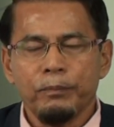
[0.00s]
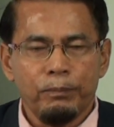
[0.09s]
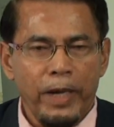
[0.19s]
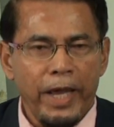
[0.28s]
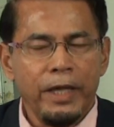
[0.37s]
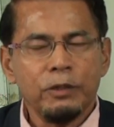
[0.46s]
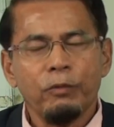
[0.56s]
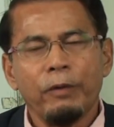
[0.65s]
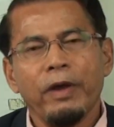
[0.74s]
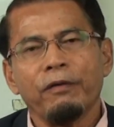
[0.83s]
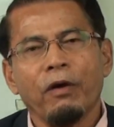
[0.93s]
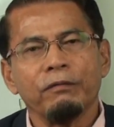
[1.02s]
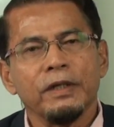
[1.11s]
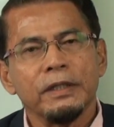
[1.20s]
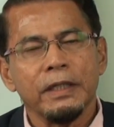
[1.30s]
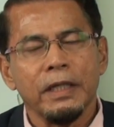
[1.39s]
place where we have
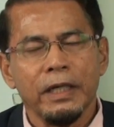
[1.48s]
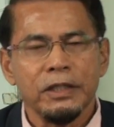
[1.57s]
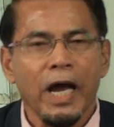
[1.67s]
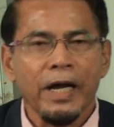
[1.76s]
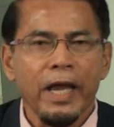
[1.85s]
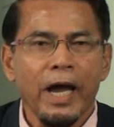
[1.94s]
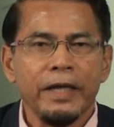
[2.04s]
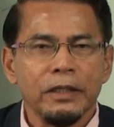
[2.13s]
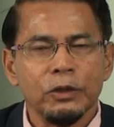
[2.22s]
converted a junkyard